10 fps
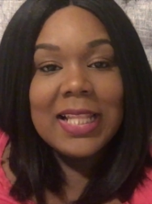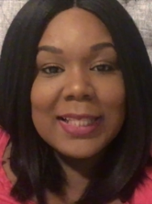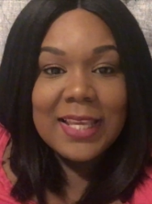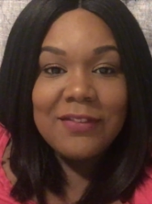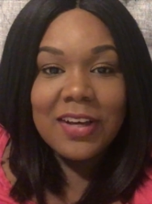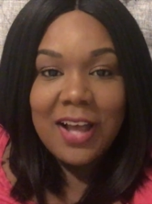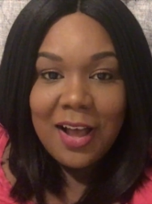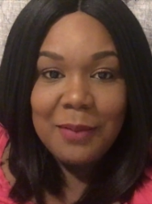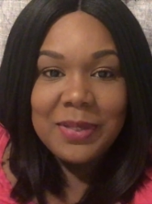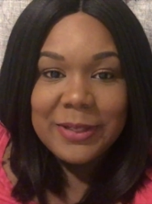Leave a
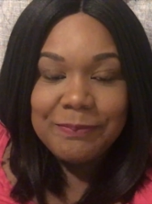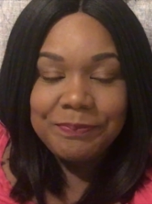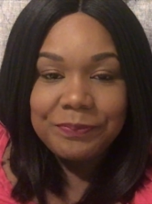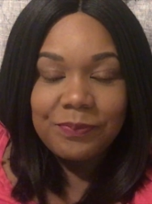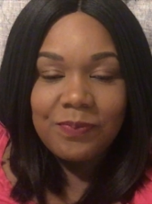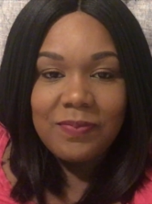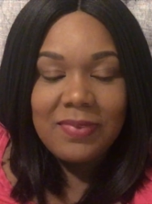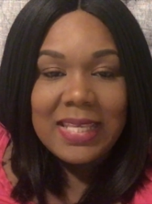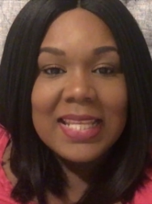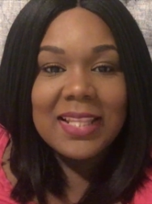comment
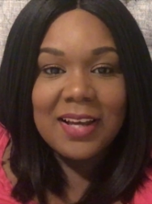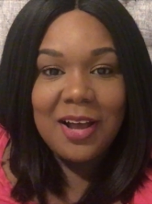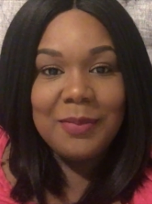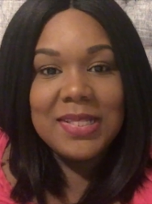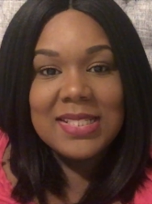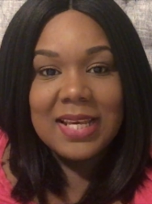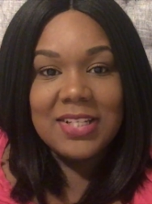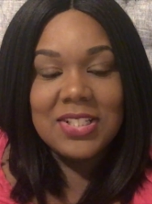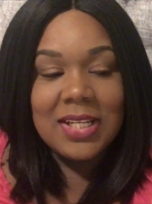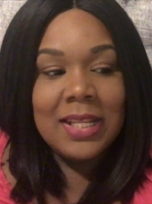in the comment
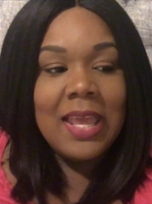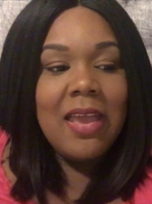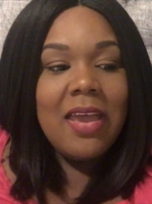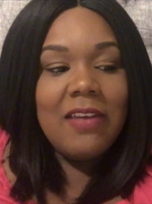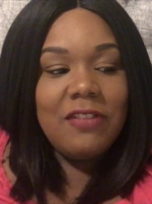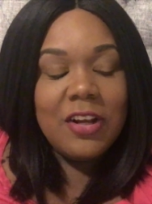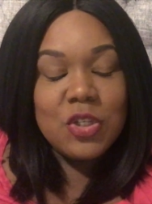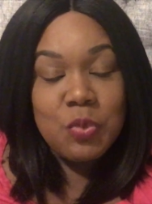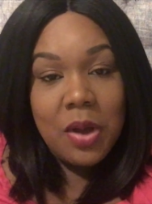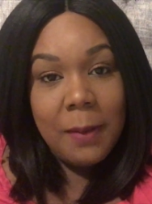section. If
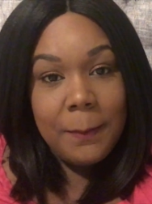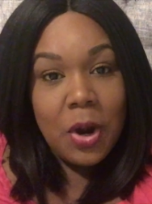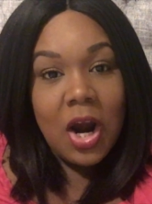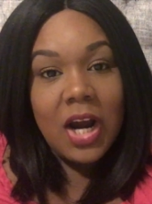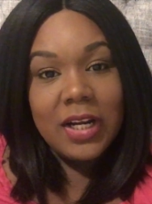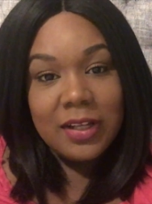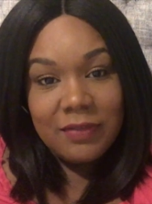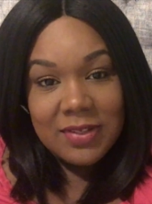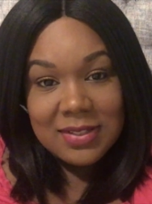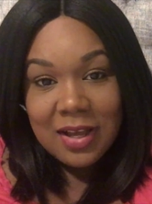there's one part of
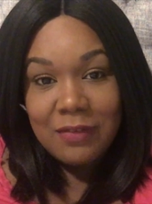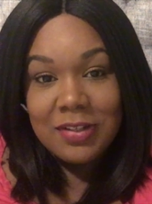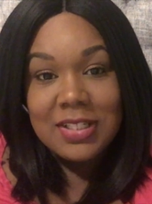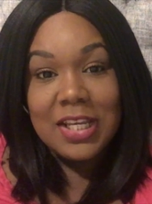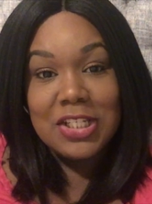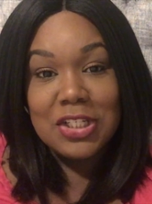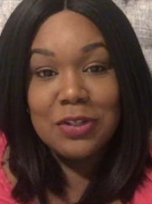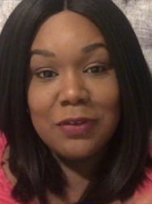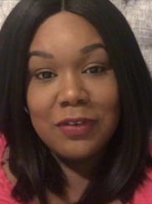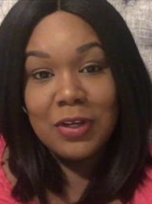this conversation
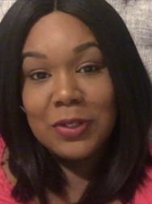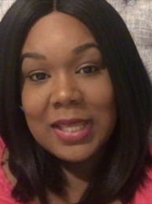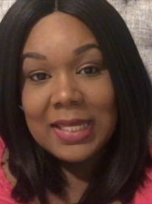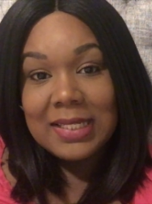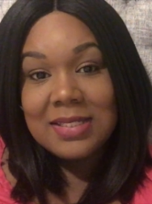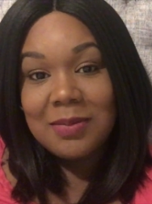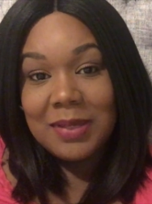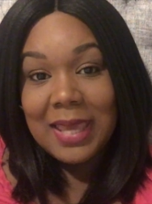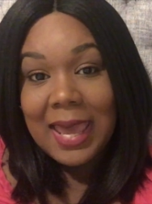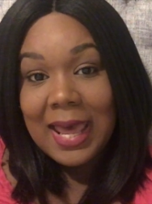you feel that needs to
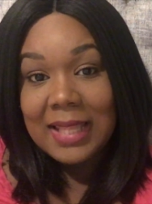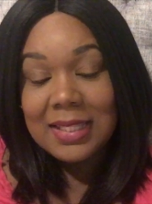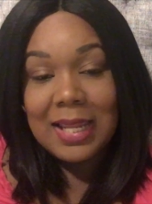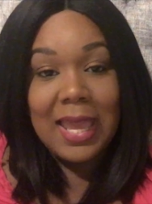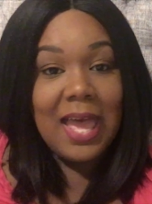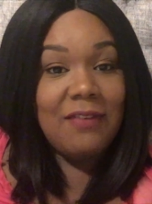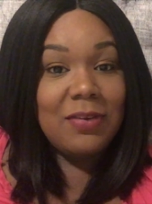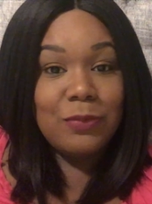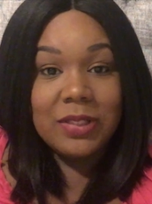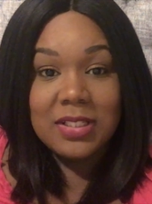be had that I
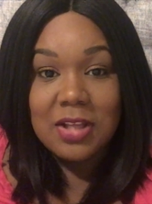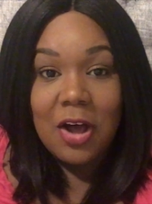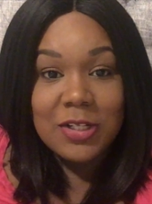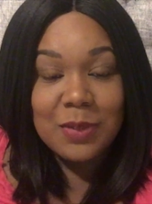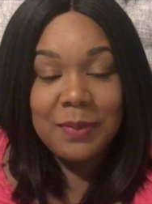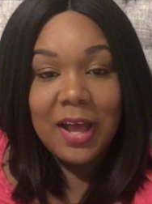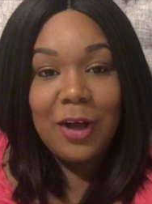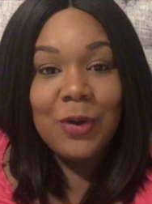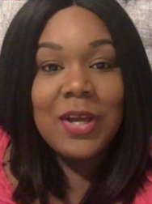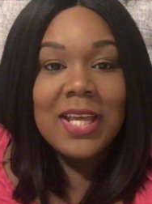haven't really talked
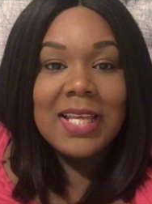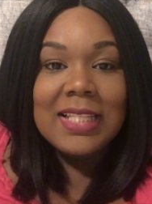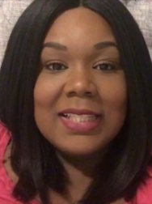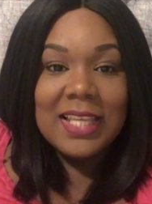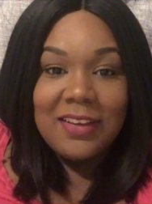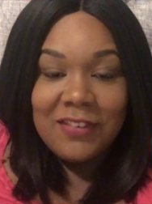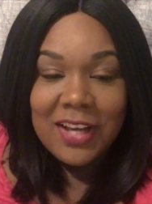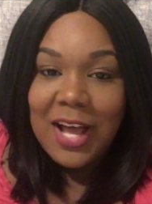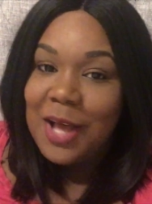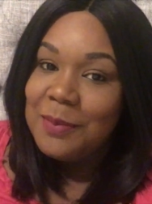about, leave a
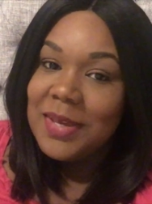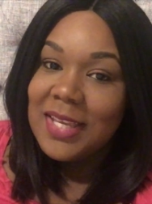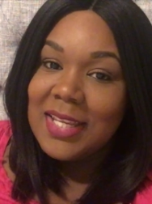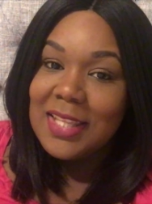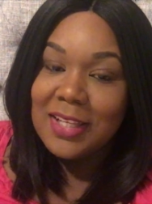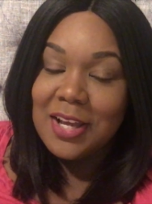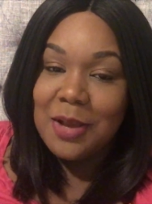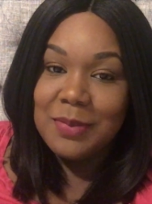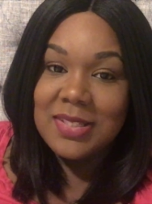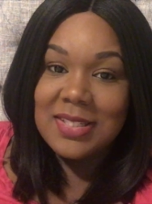comment in the
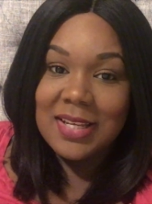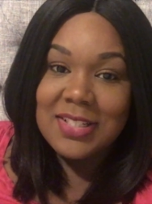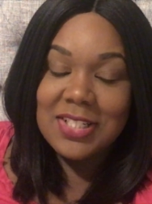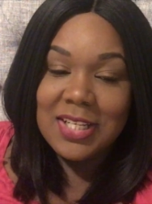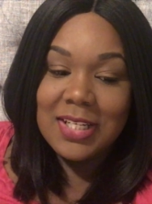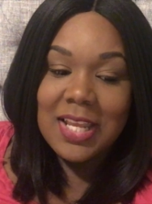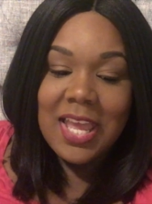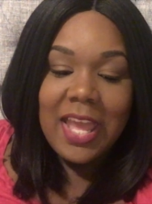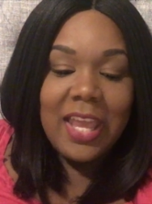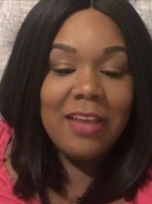comment section.
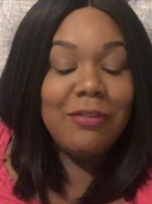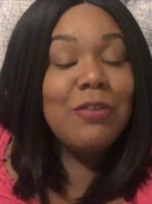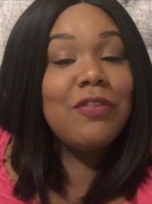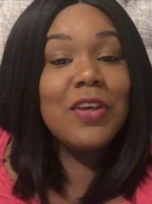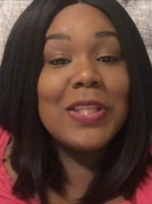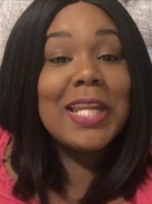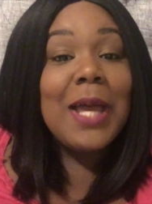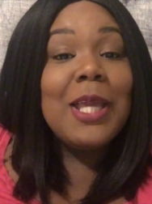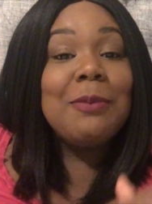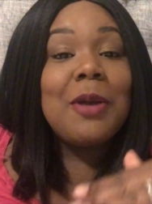If you feel that
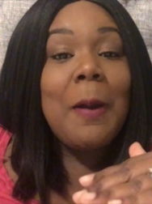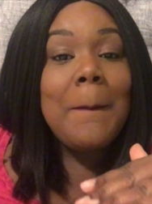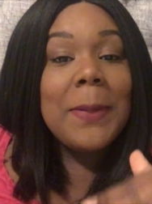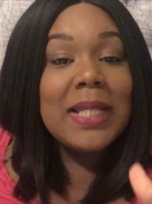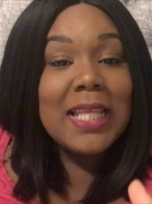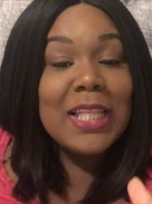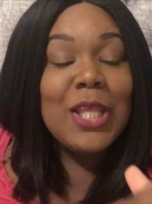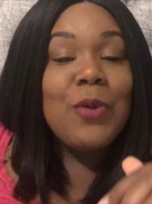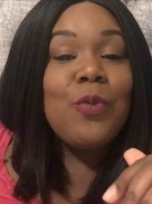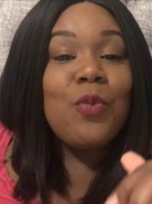I am
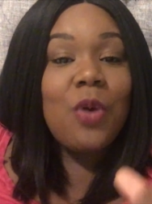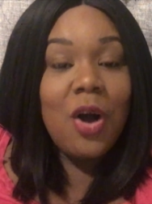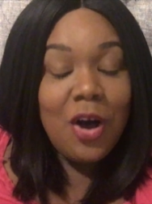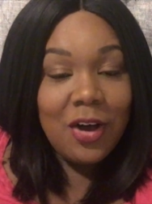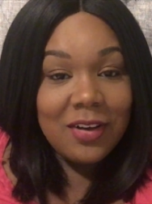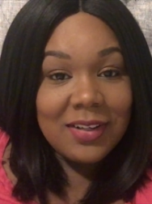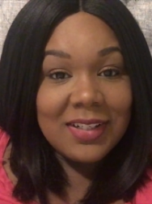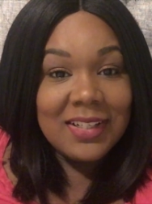completely wrong,